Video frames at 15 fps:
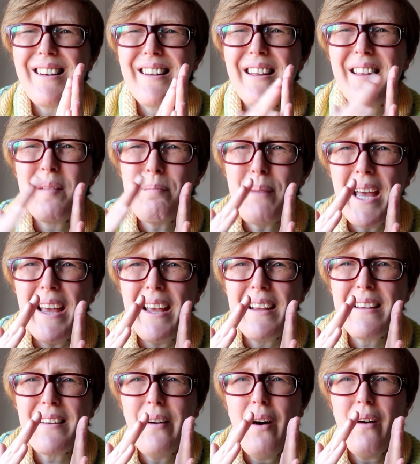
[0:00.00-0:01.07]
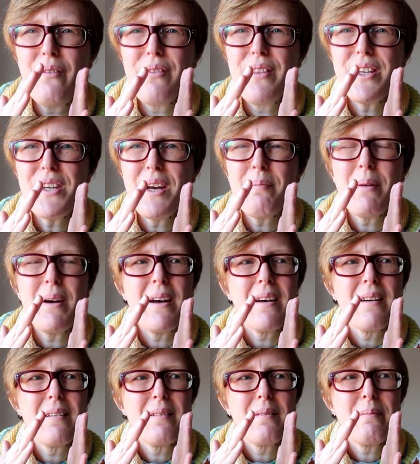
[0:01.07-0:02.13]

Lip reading: to the back of the jumper,